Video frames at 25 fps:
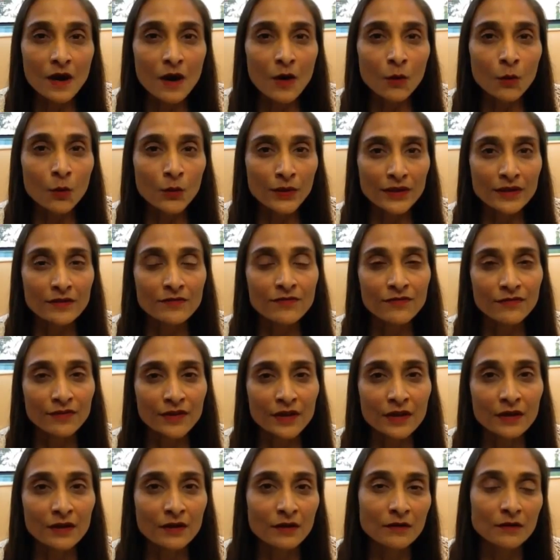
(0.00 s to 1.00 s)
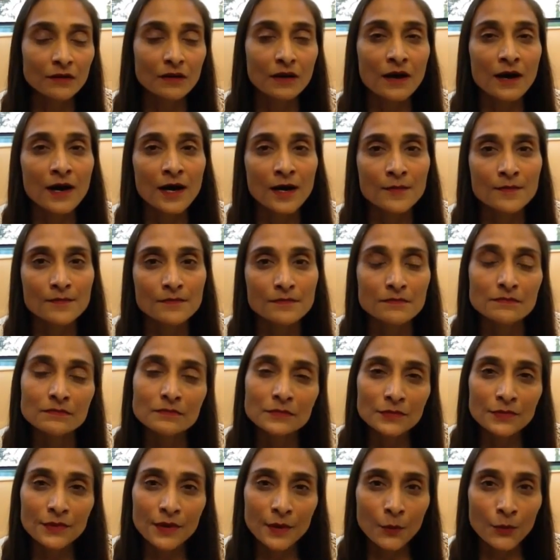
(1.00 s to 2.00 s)
we feel
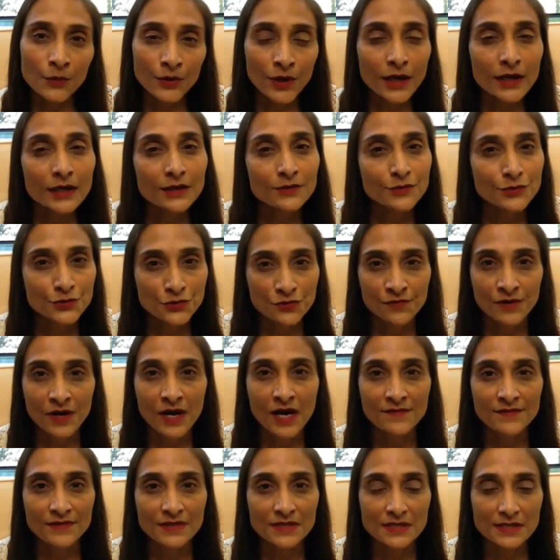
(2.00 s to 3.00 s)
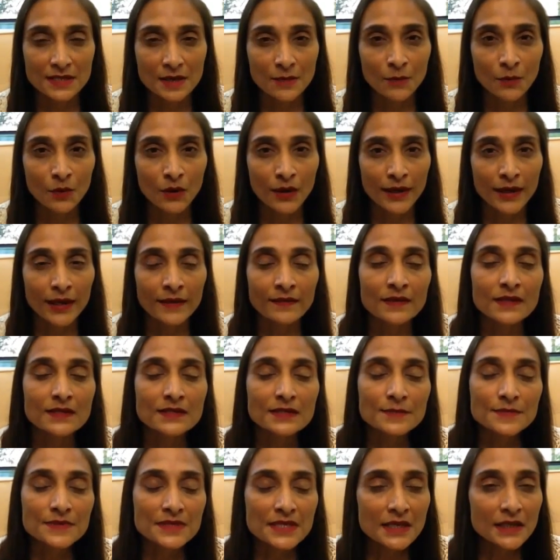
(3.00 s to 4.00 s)
that we're not going to survive in some way. And these
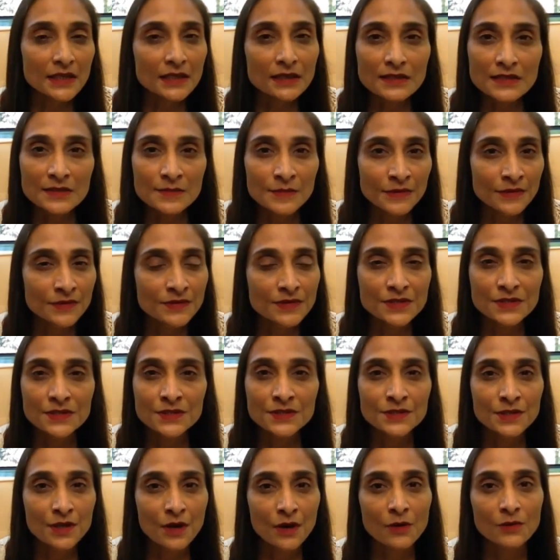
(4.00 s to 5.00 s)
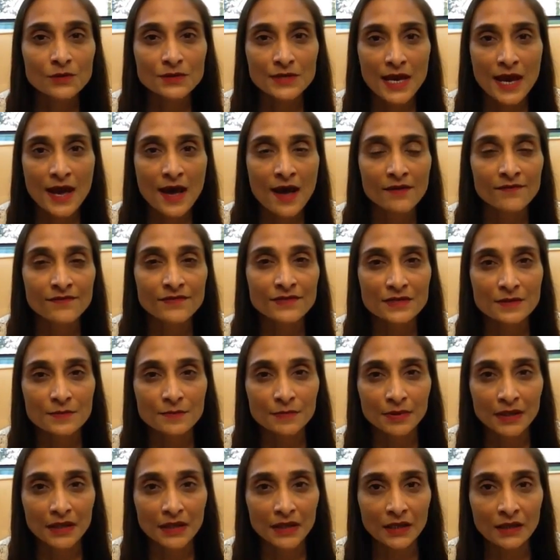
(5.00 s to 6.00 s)
upsetting experiences don't have to
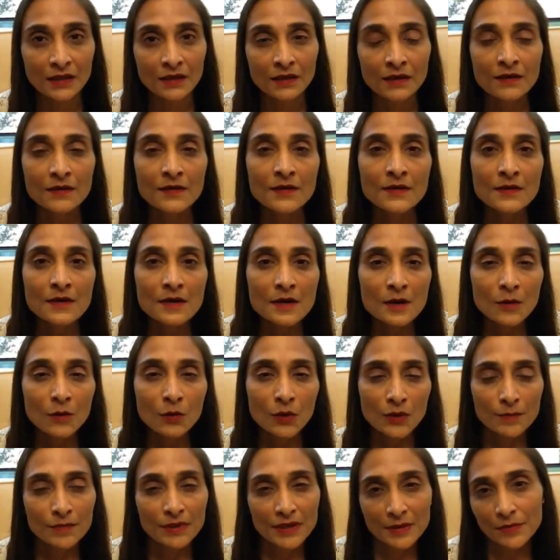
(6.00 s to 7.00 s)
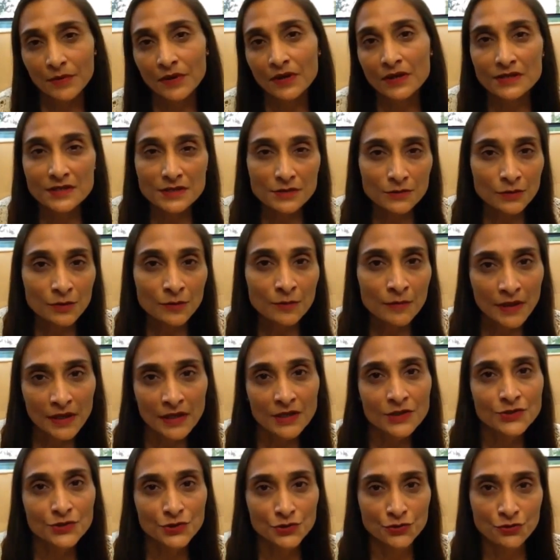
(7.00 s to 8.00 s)
be what people consider
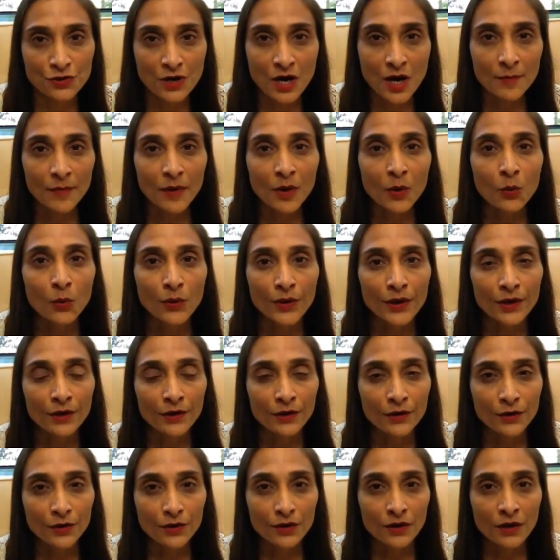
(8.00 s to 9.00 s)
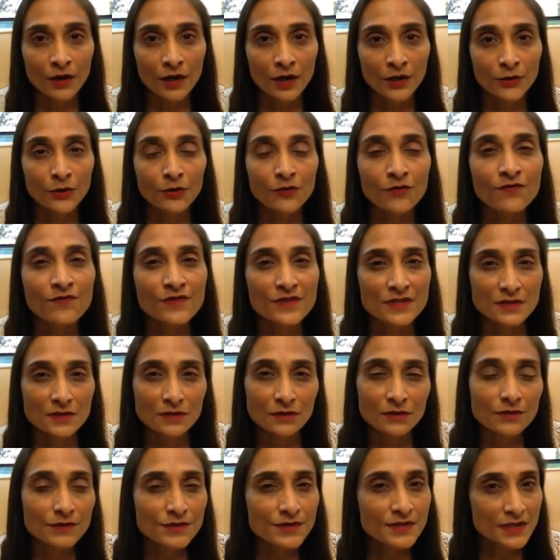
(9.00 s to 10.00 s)
major trauma, where your
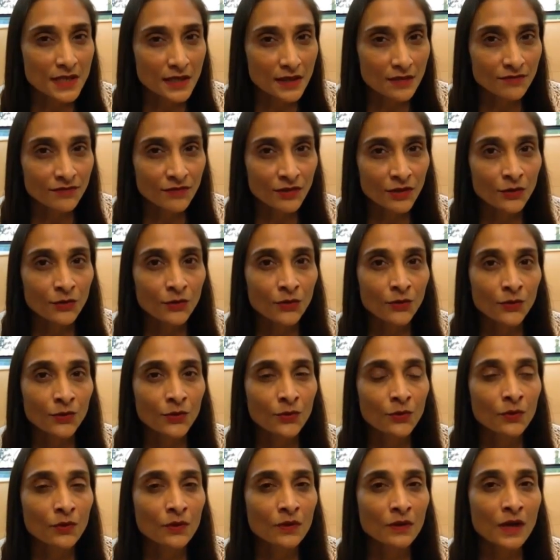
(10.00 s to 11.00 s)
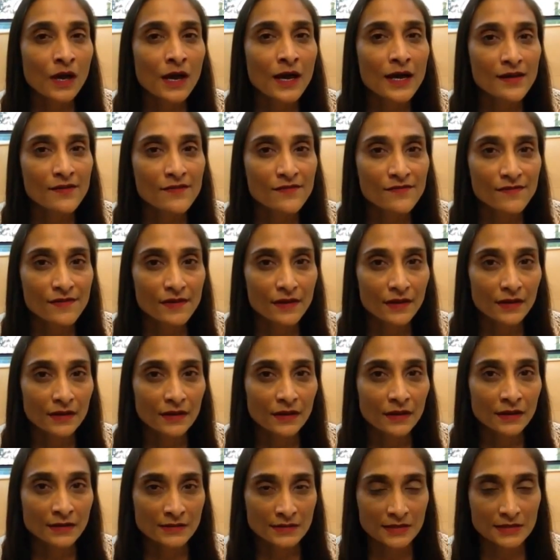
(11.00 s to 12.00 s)
physical safety or your life
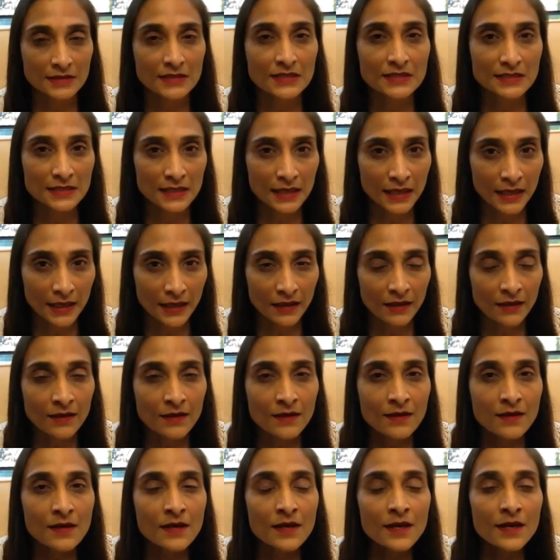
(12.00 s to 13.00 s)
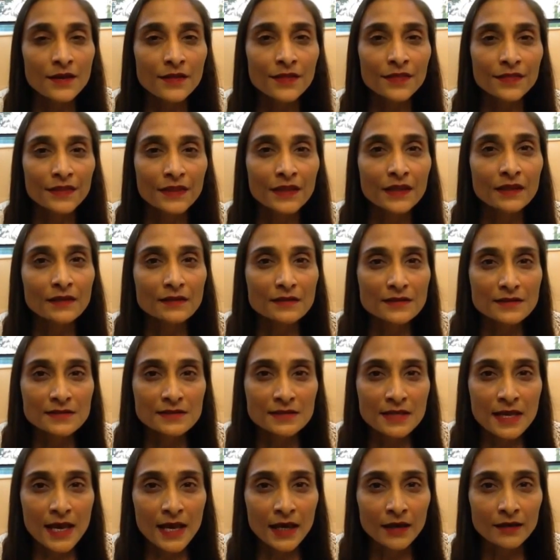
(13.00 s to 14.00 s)
is at stake. Things
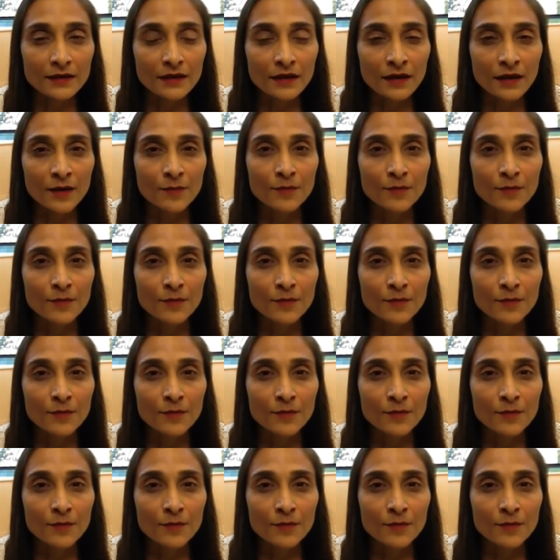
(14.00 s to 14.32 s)
that